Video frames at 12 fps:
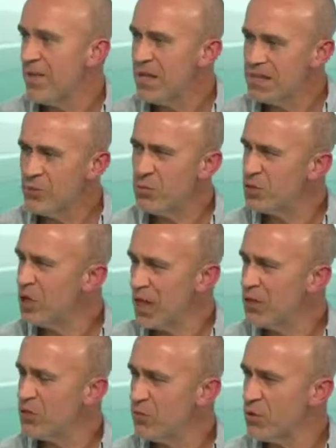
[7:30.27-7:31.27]
And that's a real
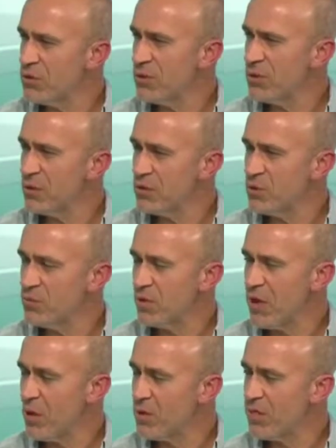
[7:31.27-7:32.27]
challenge for us, I think, in
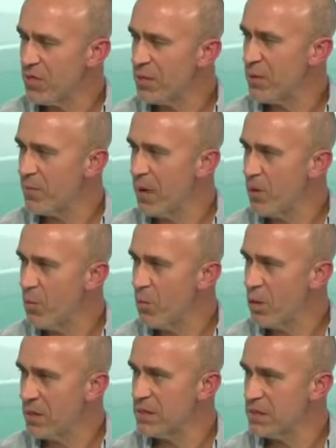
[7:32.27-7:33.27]
terms of how we think
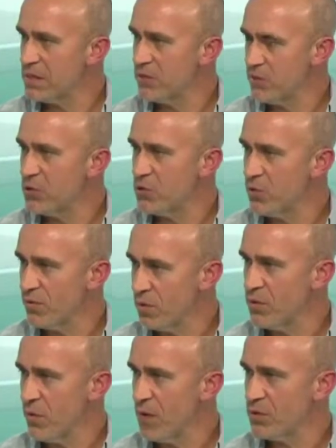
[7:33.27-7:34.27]
about what is the future
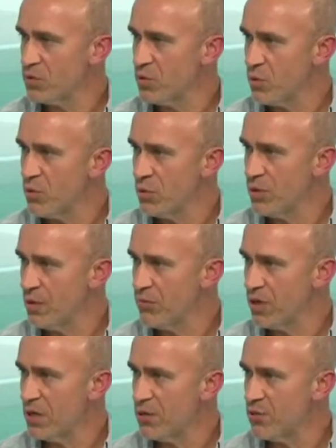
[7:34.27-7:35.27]
of the democracy we build in
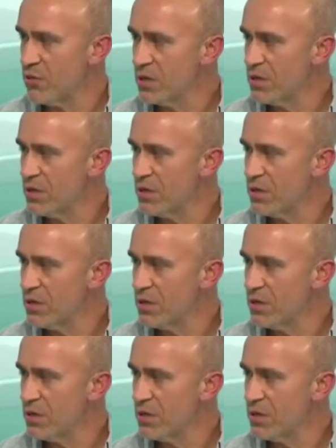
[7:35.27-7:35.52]
every country.